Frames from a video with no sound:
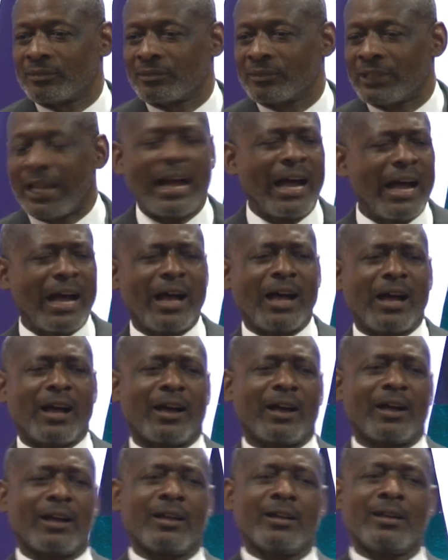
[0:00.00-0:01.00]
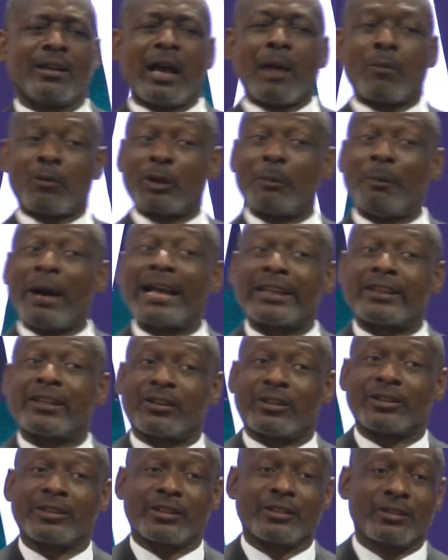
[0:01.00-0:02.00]
Ha! Ah, I'm reminded
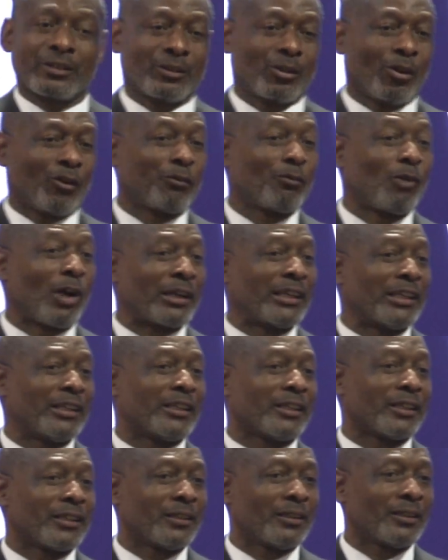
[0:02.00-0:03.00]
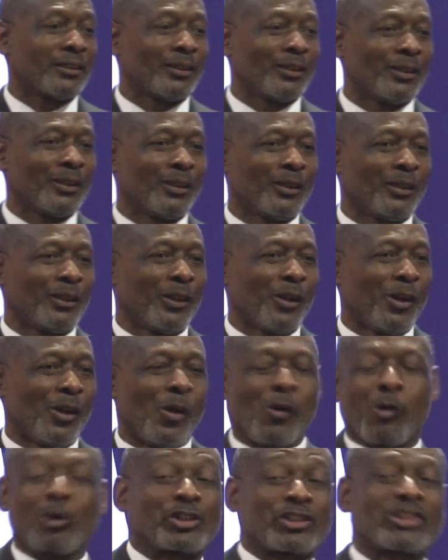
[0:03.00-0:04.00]
of Mualili
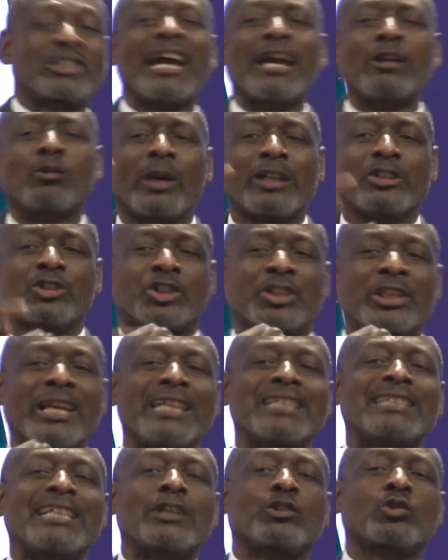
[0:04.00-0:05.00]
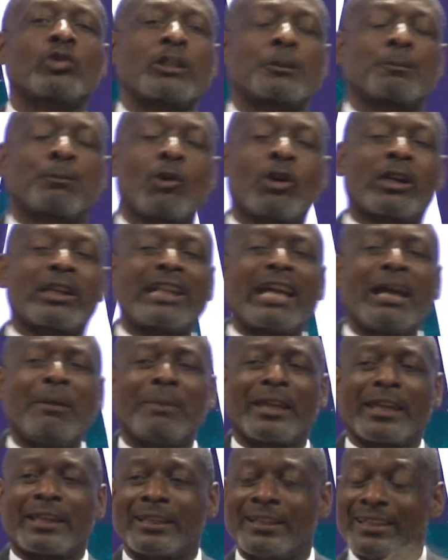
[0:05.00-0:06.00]
who said when Jesus was
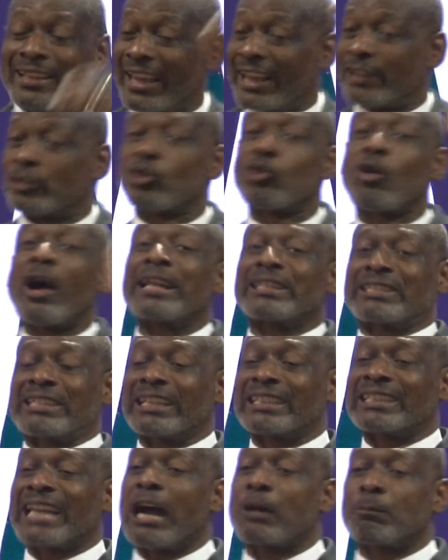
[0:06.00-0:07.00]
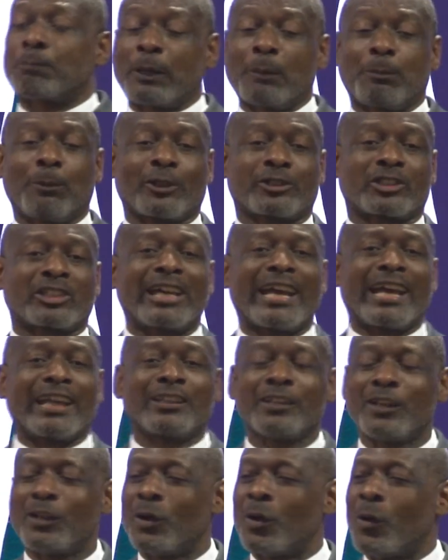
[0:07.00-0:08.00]
proclaiming and writing down, people said,
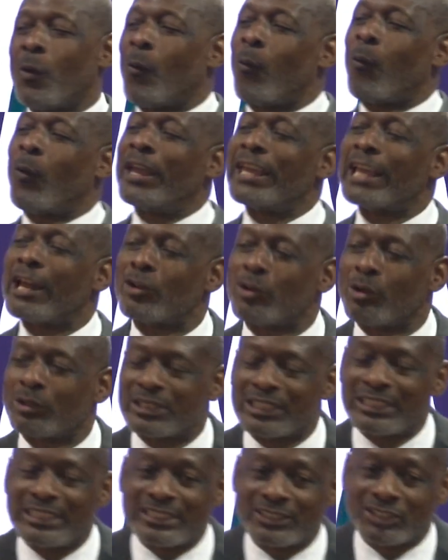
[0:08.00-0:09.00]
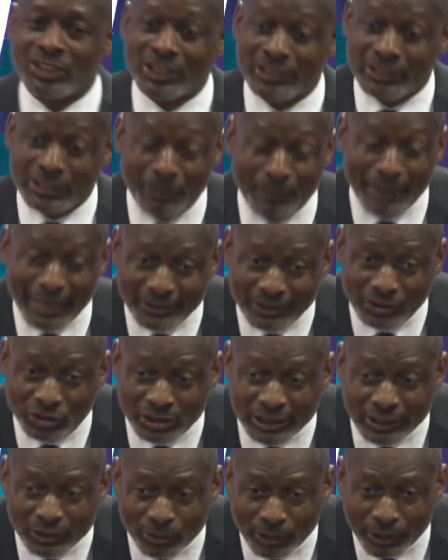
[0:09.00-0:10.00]
We are not illegitimate
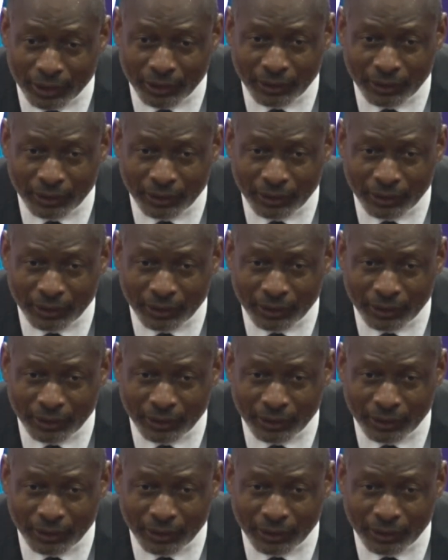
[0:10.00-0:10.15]
children.